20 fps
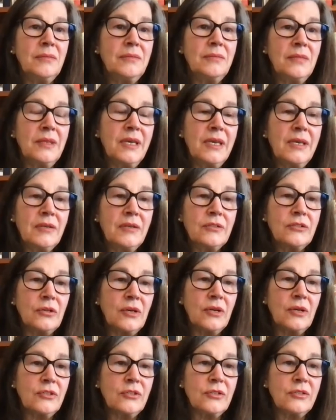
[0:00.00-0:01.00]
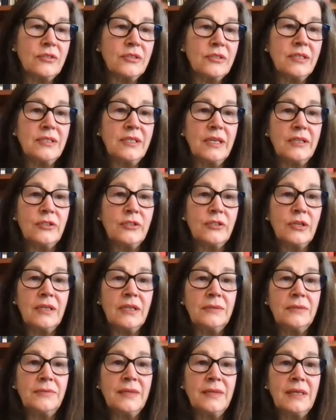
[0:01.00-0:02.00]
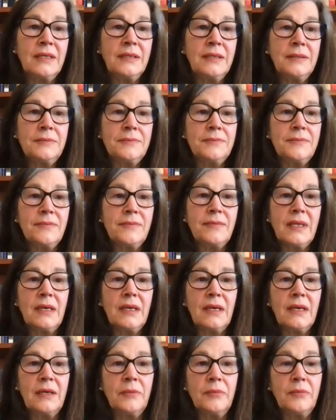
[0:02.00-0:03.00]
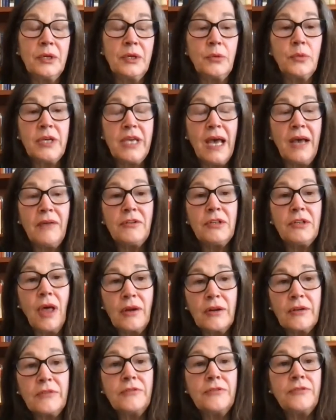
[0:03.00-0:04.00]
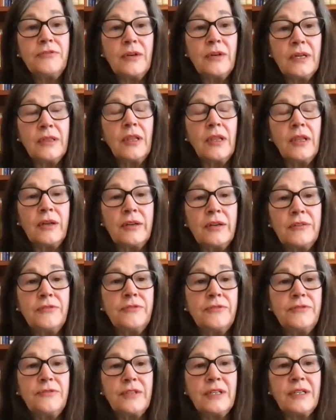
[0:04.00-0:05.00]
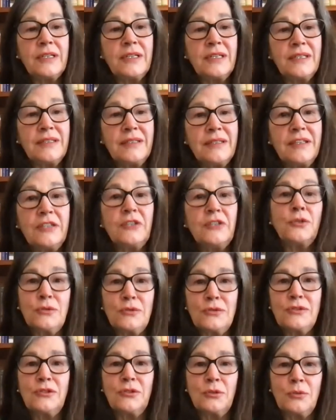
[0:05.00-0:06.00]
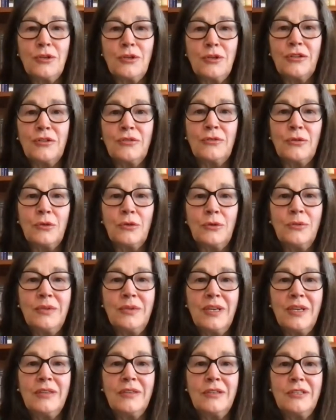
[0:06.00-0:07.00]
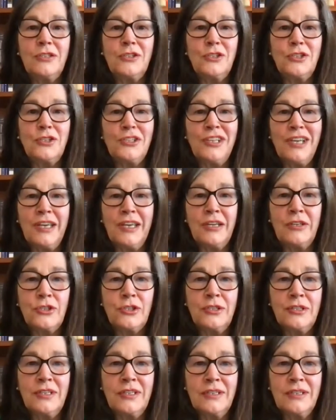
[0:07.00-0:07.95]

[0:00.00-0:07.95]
legal structures, etc. But we have a lot of issues to work through in the digital age.